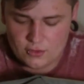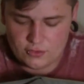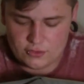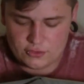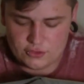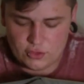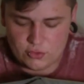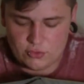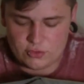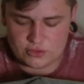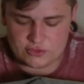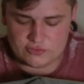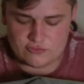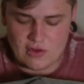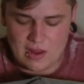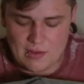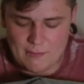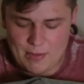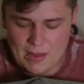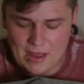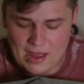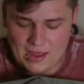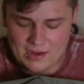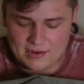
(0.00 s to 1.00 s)
The shoulder
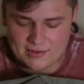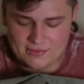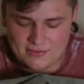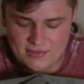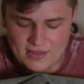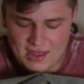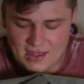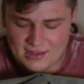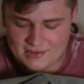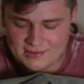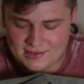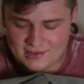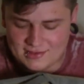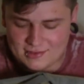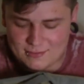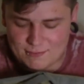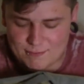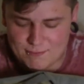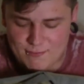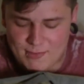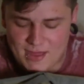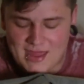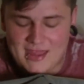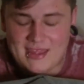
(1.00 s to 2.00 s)
strap pad, this is
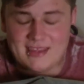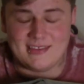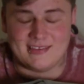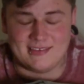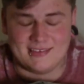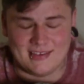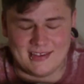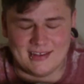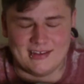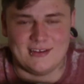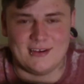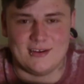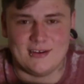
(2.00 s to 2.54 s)
amazing.